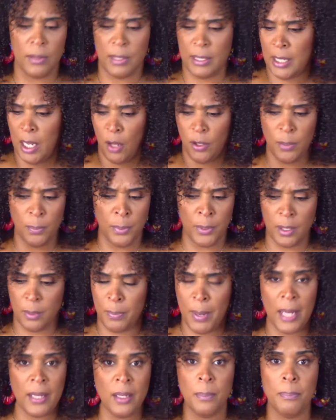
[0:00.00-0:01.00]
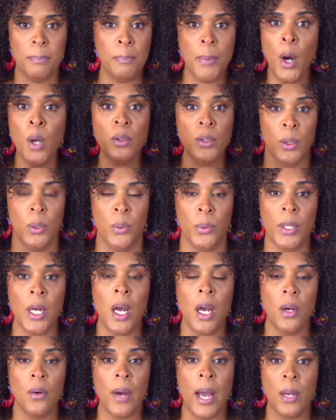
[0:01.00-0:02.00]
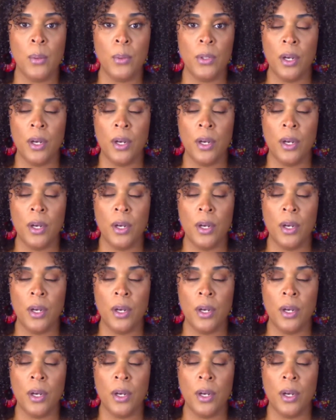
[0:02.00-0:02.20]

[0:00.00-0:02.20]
sell the book by the boatload, right?